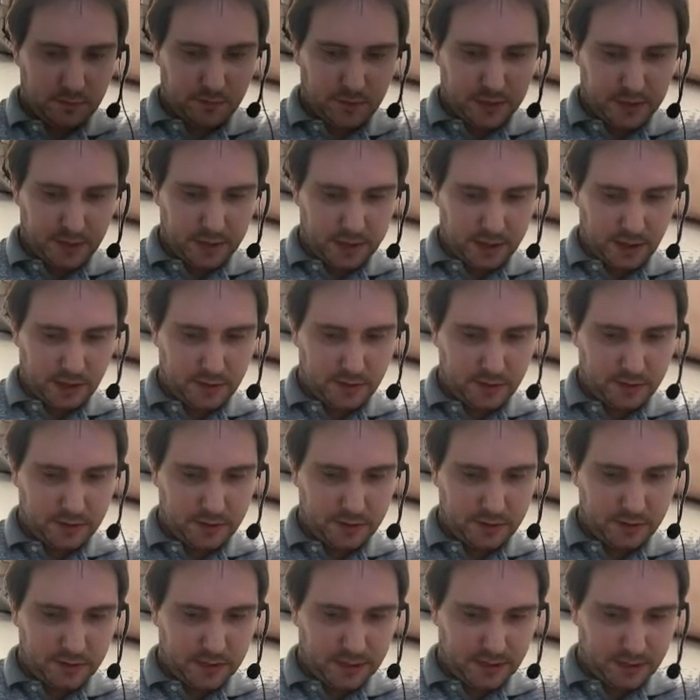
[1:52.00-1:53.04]
when you go
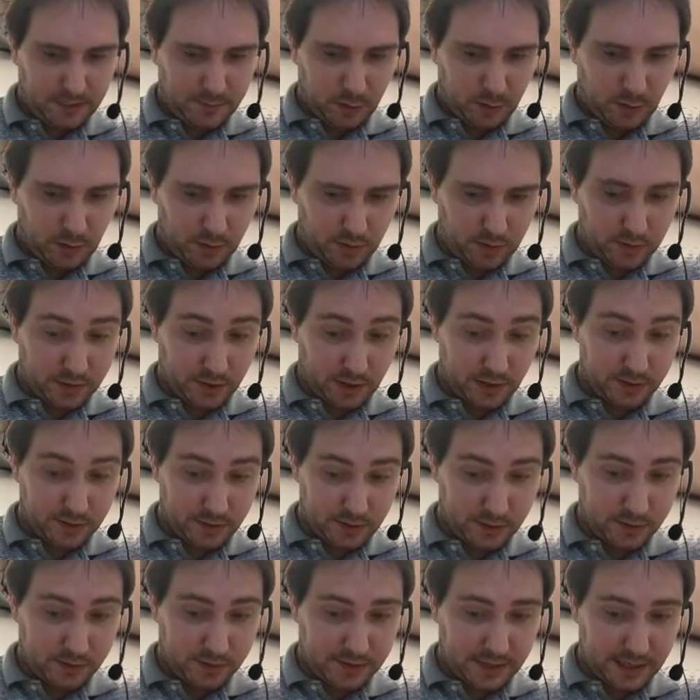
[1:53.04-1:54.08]
to the polls on
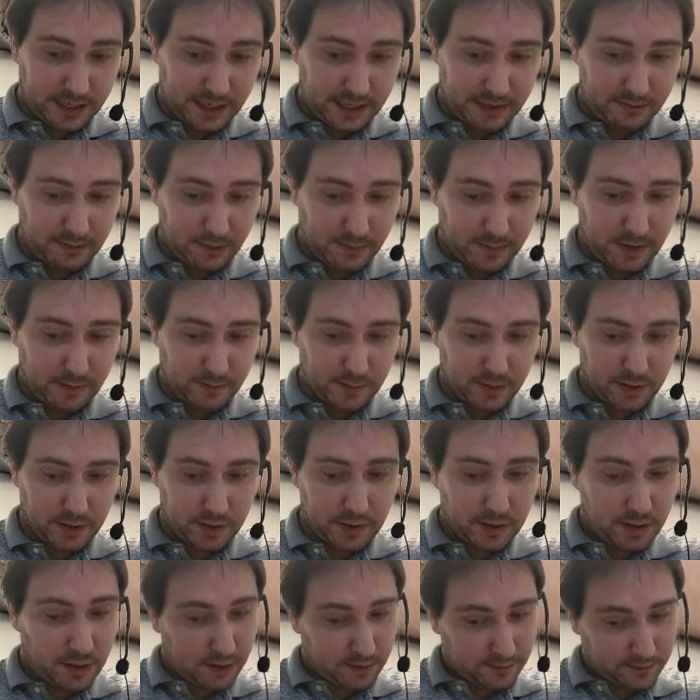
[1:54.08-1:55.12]
Tuesday, remember,
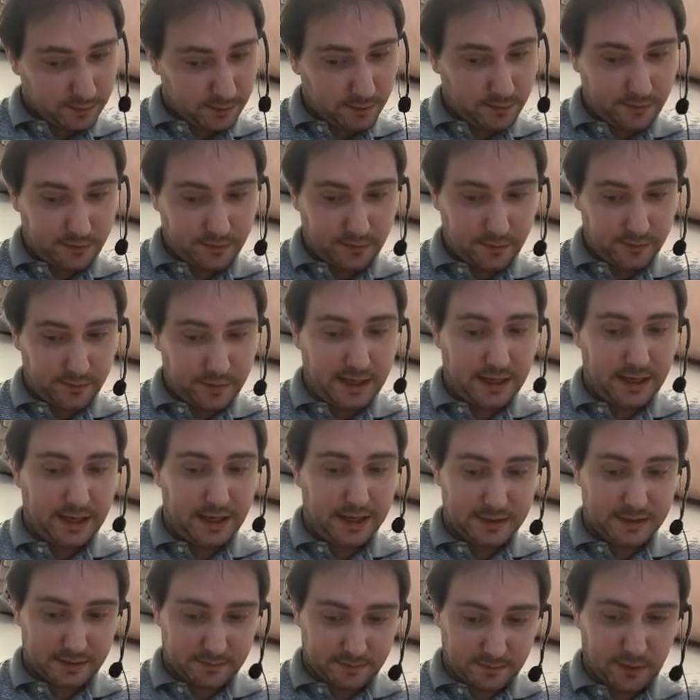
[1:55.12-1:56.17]
a vote for me
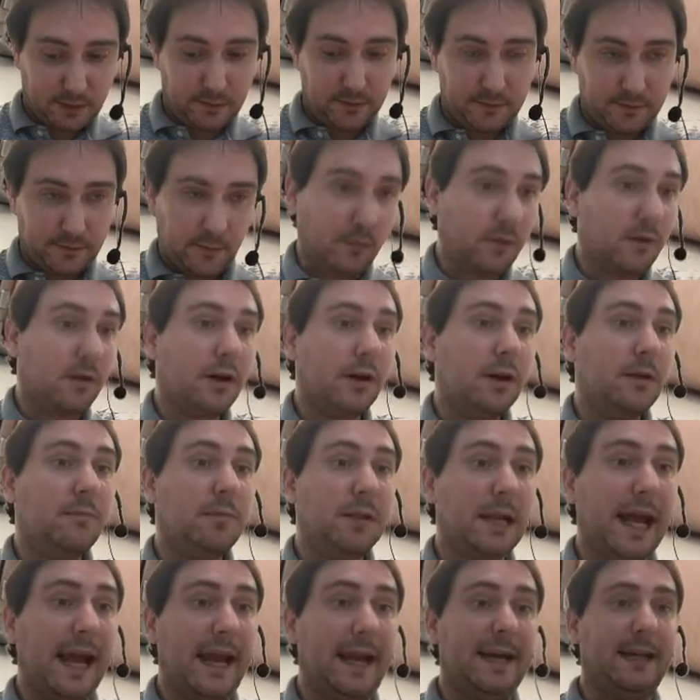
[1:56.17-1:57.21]
is a vote for
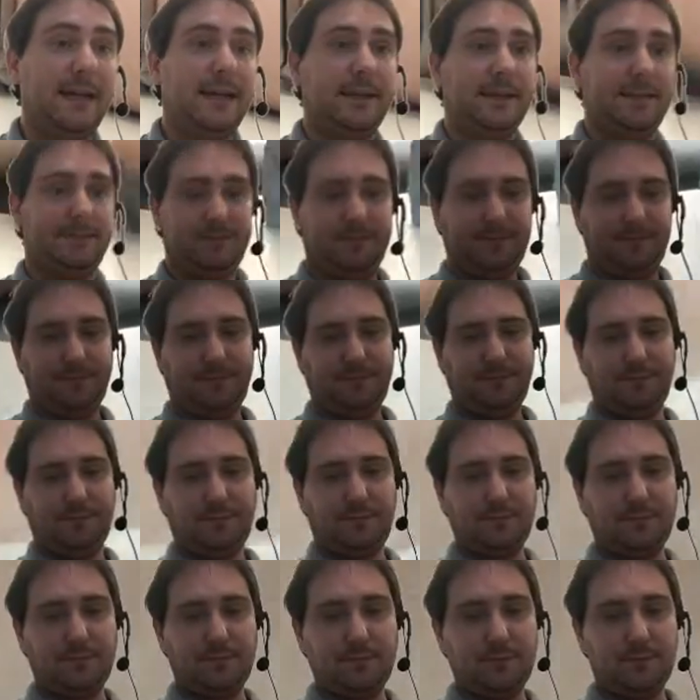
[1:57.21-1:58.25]
blank.
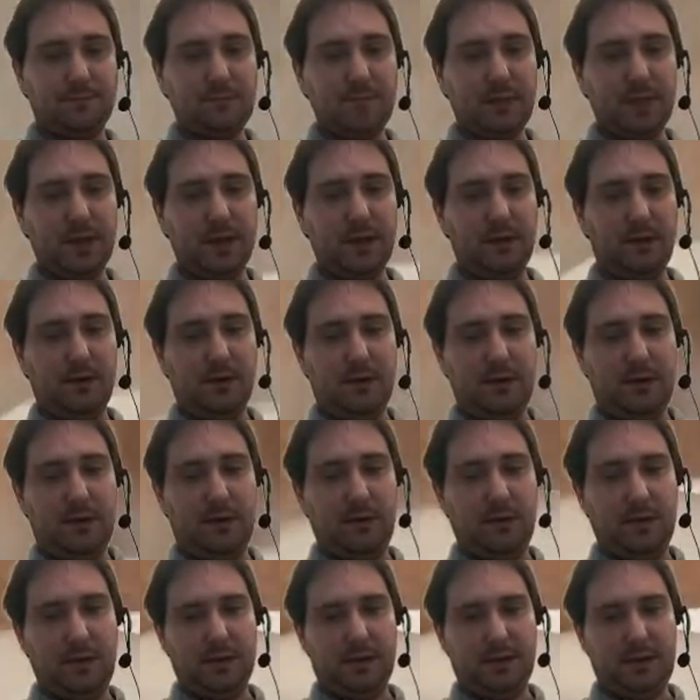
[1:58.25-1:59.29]

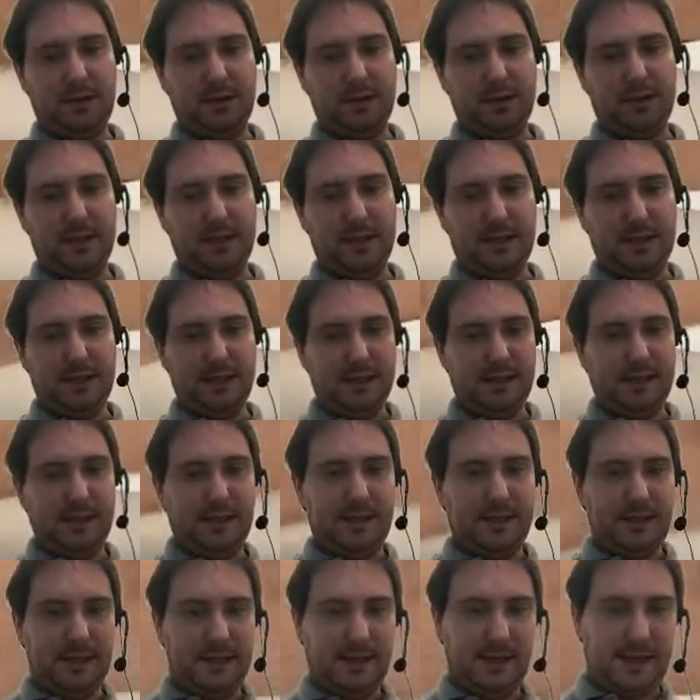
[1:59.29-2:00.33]
Or,
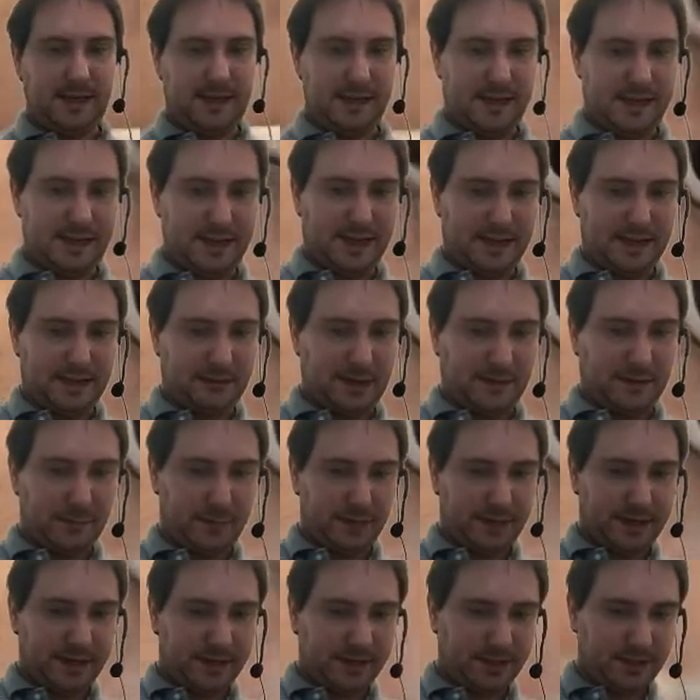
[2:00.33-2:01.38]
as
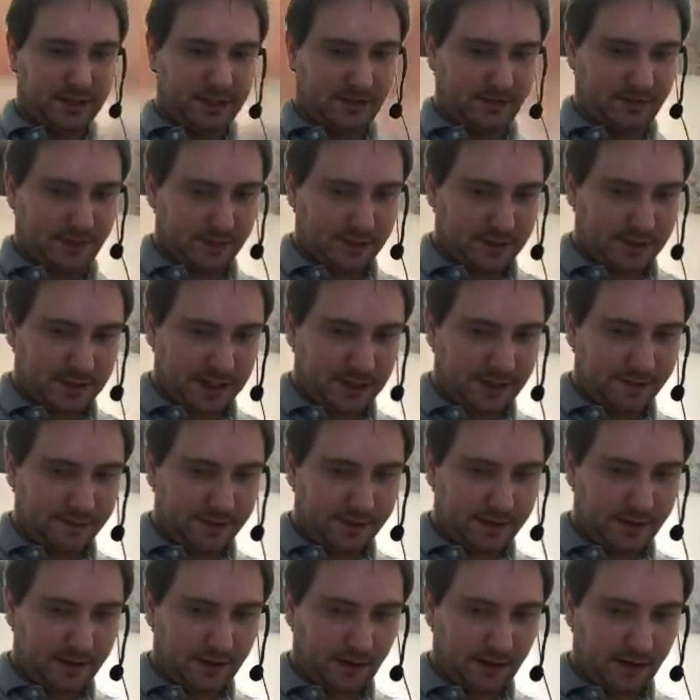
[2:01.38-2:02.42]
reparations for
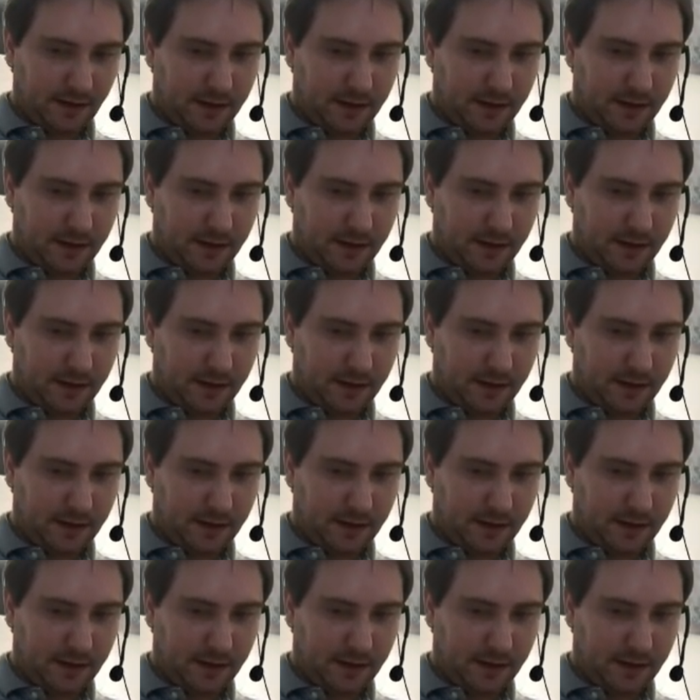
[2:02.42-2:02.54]
slavery, all